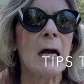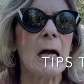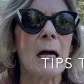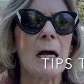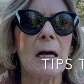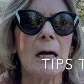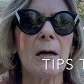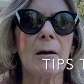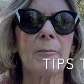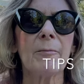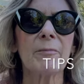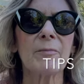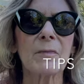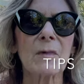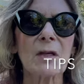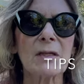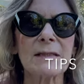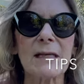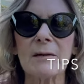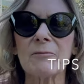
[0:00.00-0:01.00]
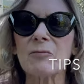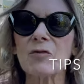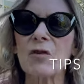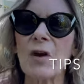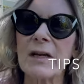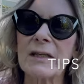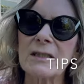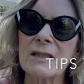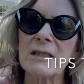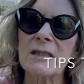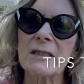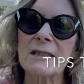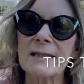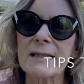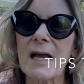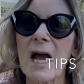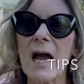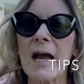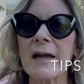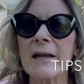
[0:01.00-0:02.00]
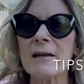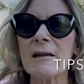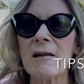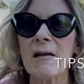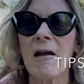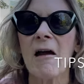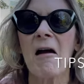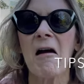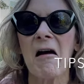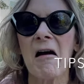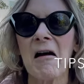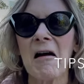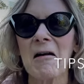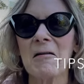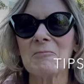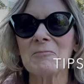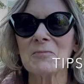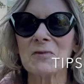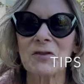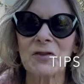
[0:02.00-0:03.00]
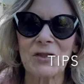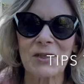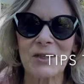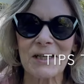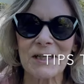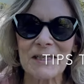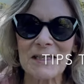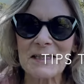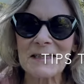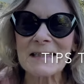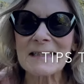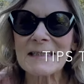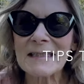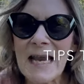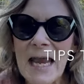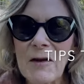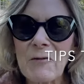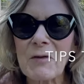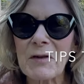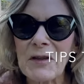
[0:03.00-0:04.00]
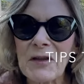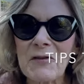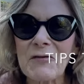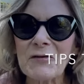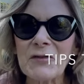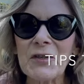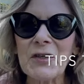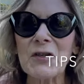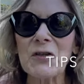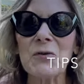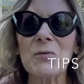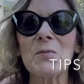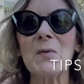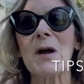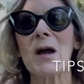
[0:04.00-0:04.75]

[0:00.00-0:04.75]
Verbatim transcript: because um, I'm trying to decide um, should I stay with YouTube?